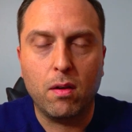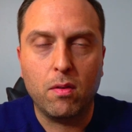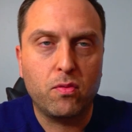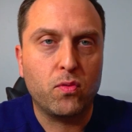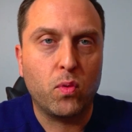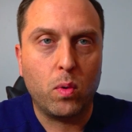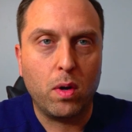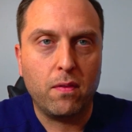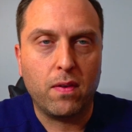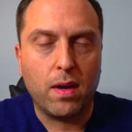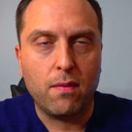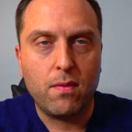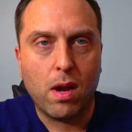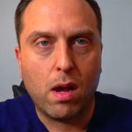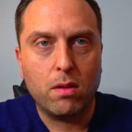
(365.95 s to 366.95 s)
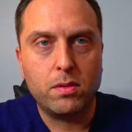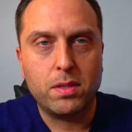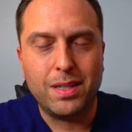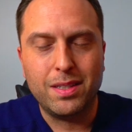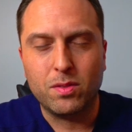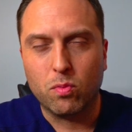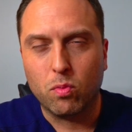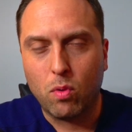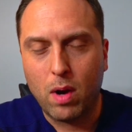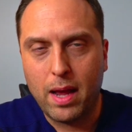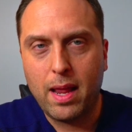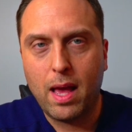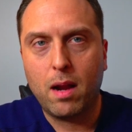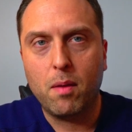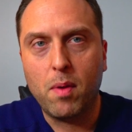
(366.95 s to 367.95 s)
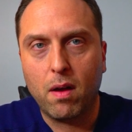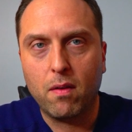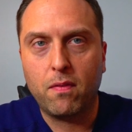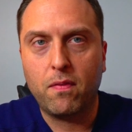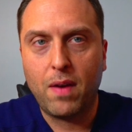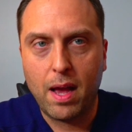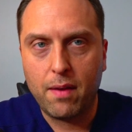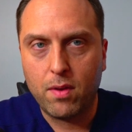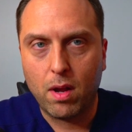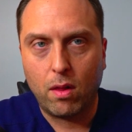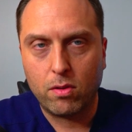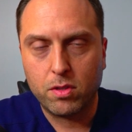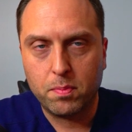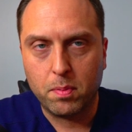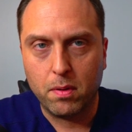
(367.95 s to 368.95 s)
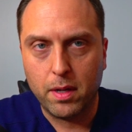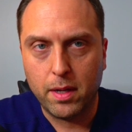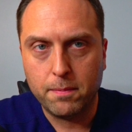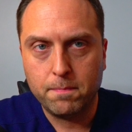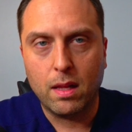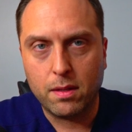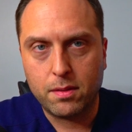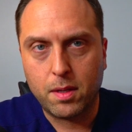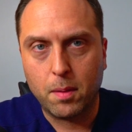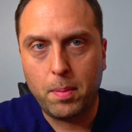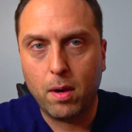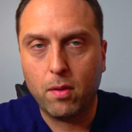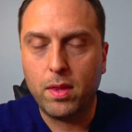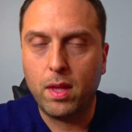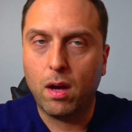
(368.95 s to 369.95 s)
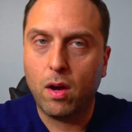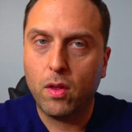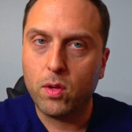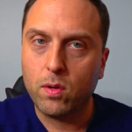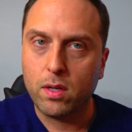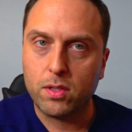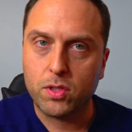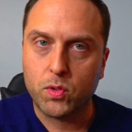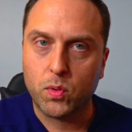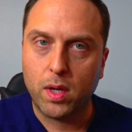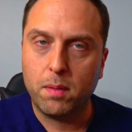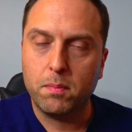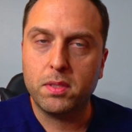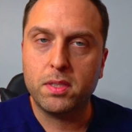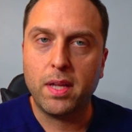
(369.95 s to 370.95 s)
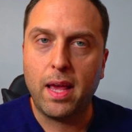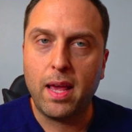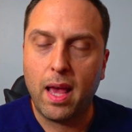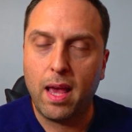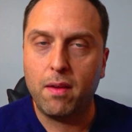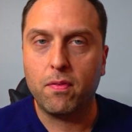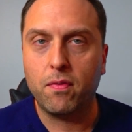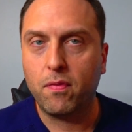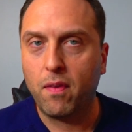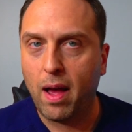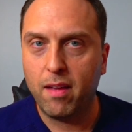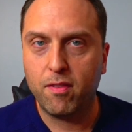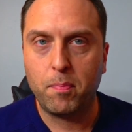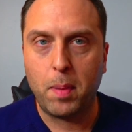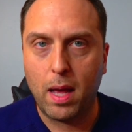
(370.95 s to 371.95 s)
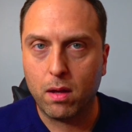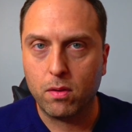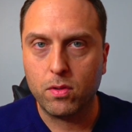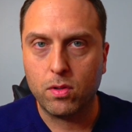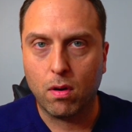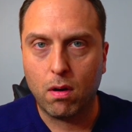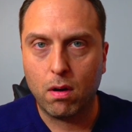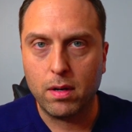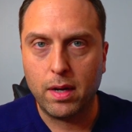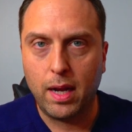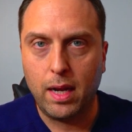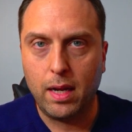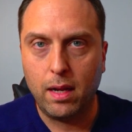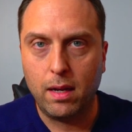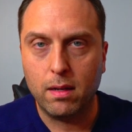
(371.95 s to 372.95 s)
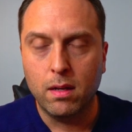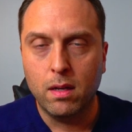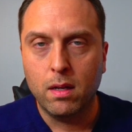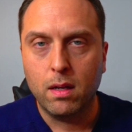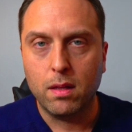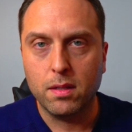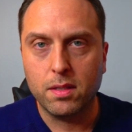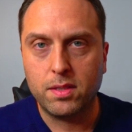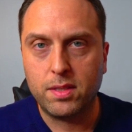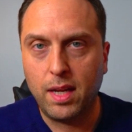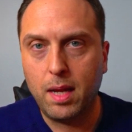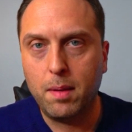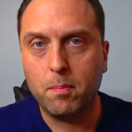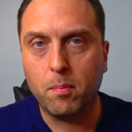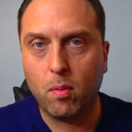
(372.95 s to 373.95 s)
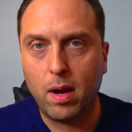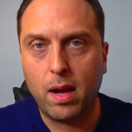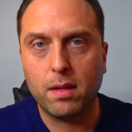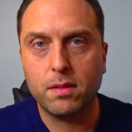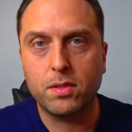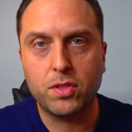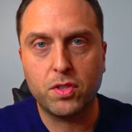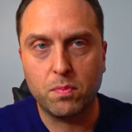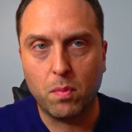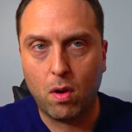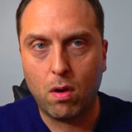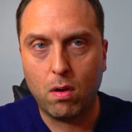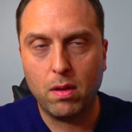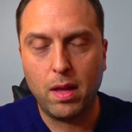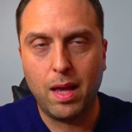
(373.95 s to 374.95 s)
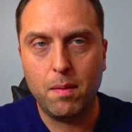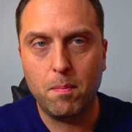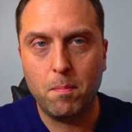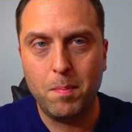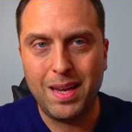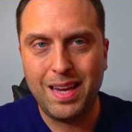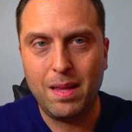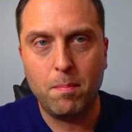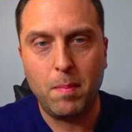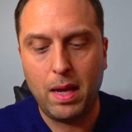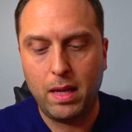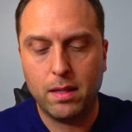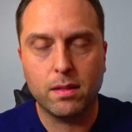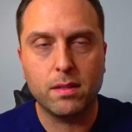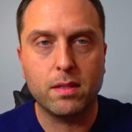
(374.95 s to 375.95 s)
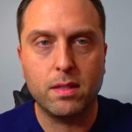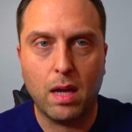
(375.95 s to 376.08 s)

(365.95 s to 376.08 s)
of $45 is right at about $5 per day. Now let's compare the other extreme, say a 5-pound dog eating the same brand's small and mini maintenance